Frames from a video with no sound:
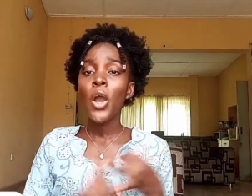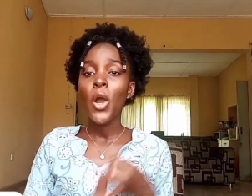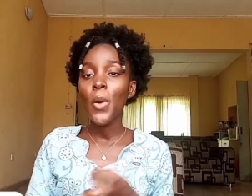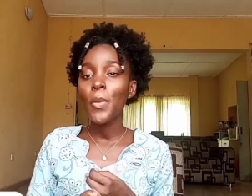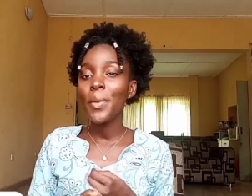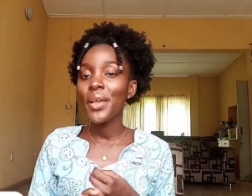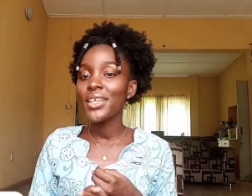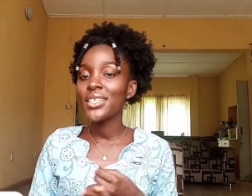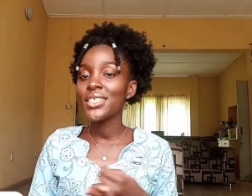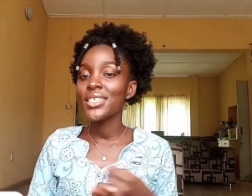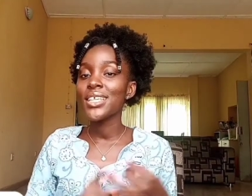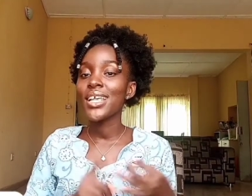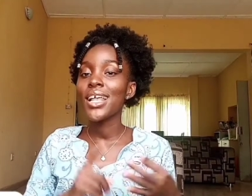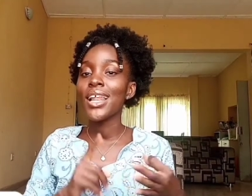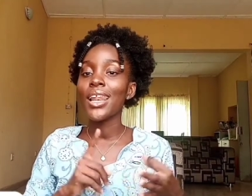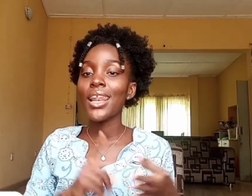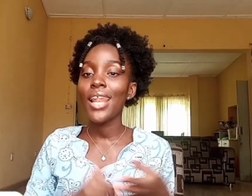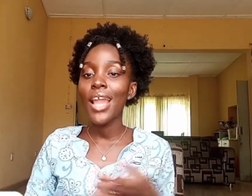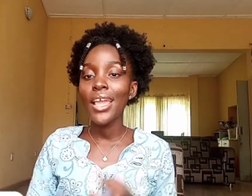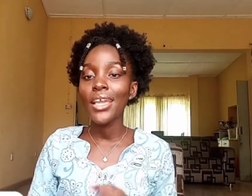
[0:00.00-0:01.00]
commenting,
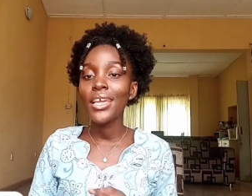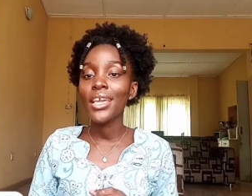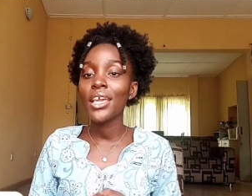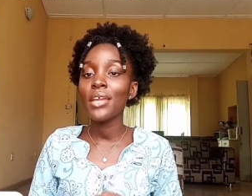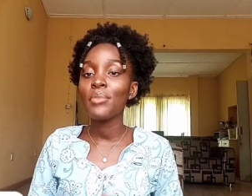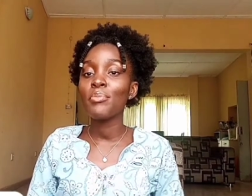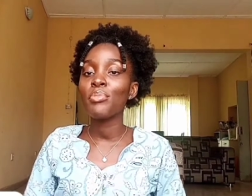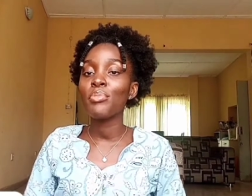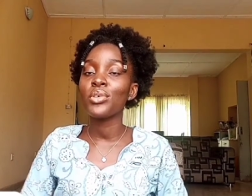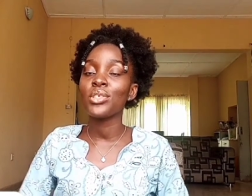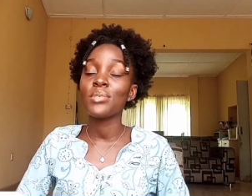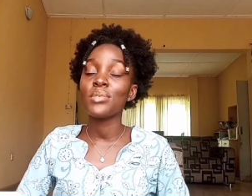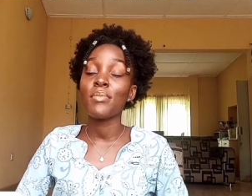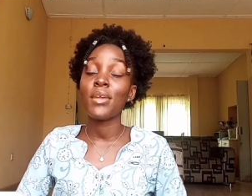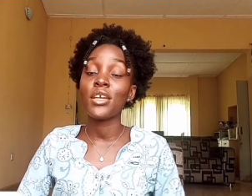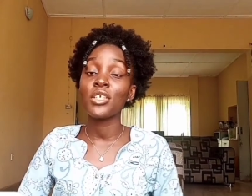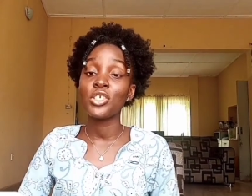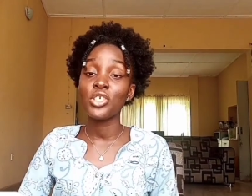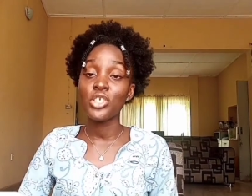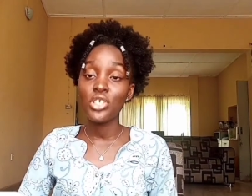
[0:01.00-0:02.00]
liking both
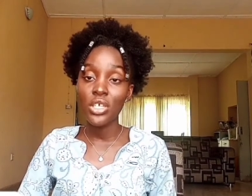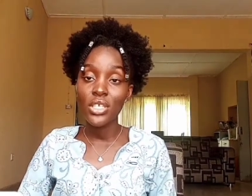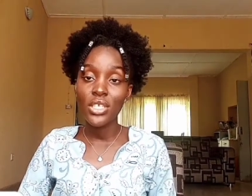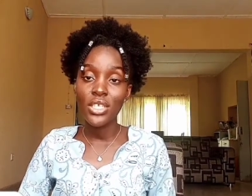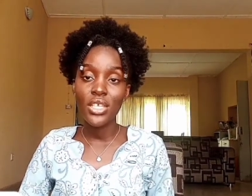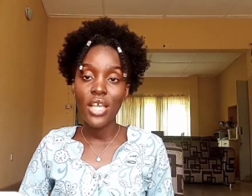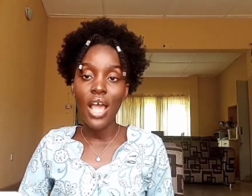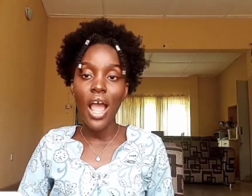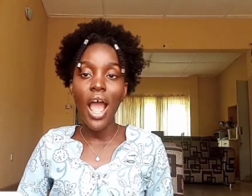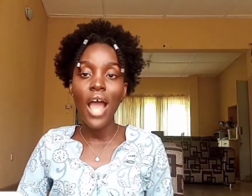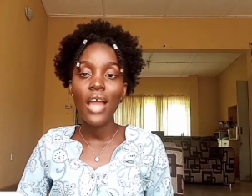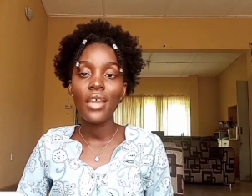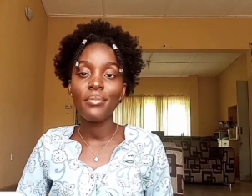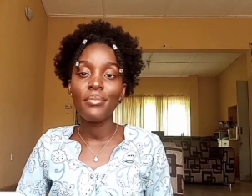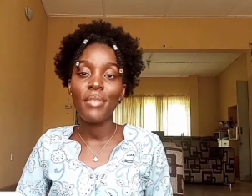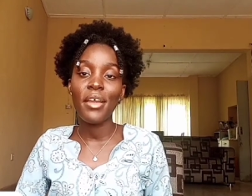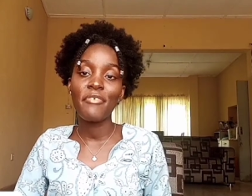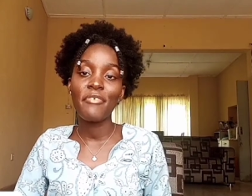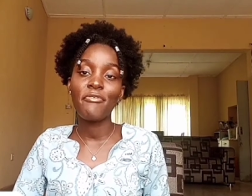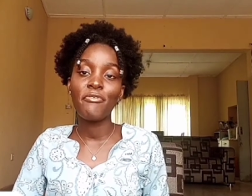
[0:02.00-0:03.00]
my shorts and
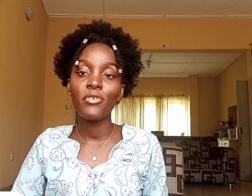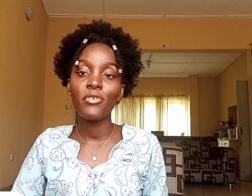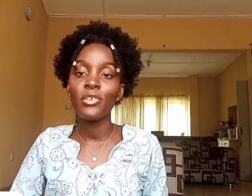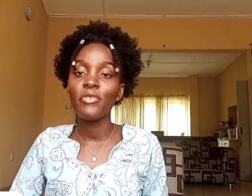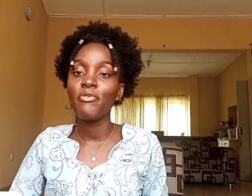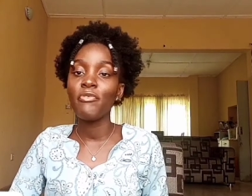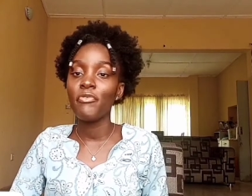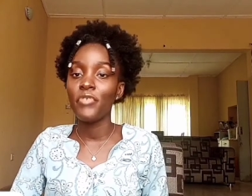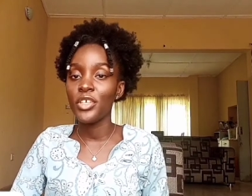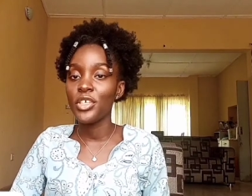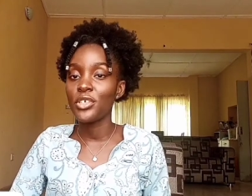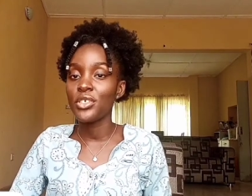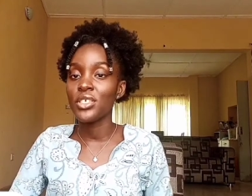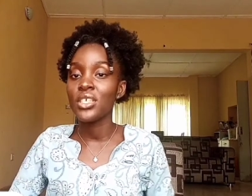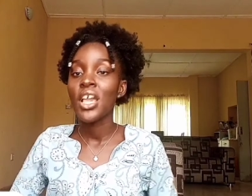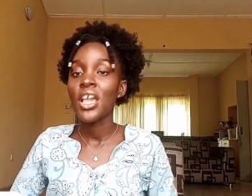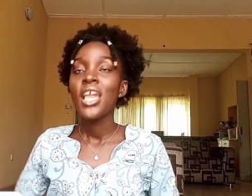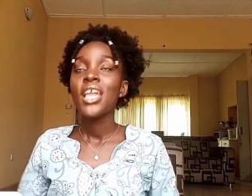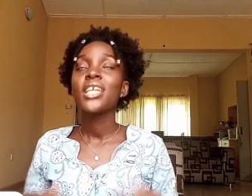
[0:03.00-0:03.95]
my full videos.